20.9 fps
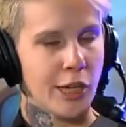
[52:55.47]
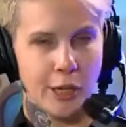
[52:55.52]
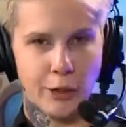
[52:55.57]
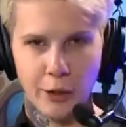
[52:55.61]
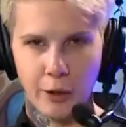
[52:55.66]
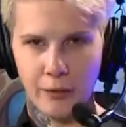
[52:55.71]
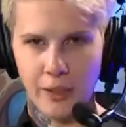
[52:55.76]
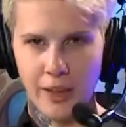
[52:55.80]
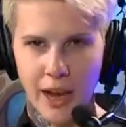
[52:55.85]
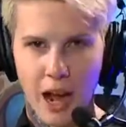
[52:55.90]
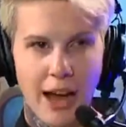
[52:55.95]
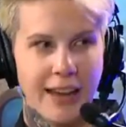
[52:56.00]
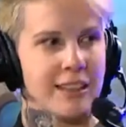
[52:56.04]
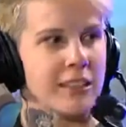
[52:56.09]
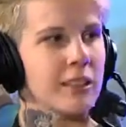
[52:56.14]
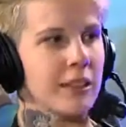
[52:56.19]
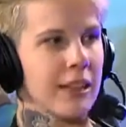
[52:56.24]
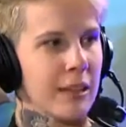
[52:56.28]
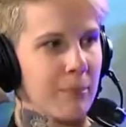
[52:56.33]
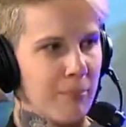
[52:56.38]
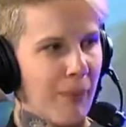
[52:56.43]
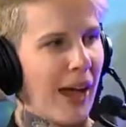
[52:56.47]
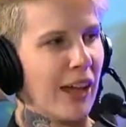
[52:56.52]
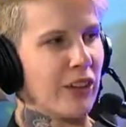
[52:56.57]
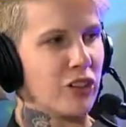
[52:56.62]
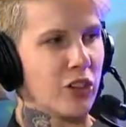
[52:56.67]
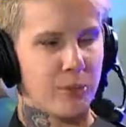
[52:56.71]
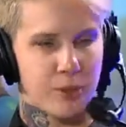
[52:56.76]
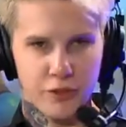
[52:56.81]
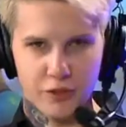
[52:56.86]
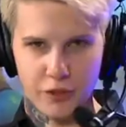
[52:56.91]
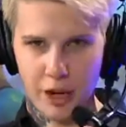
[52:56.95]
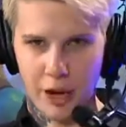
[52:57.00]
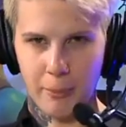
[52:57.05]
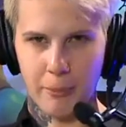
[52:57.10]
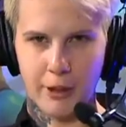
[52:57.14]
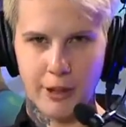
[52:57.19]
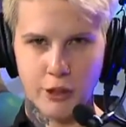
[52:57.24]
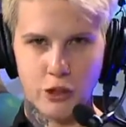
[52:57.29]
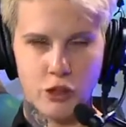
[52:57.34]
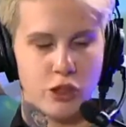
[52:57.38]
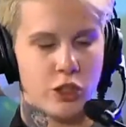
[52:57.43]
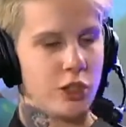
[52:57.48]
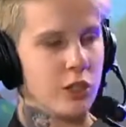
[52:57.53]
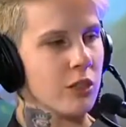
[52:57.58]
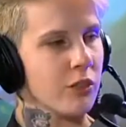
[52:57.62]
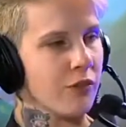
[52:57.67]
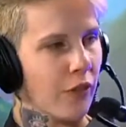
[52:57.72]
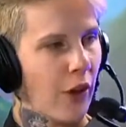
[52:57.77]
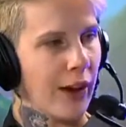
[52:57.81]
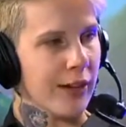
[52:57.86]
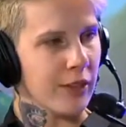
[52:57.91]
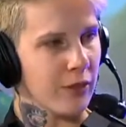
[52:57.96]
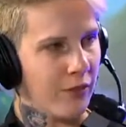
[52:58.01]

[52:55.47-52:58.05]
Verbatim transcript: You know, they isolate matchups for MLXG to find yeah.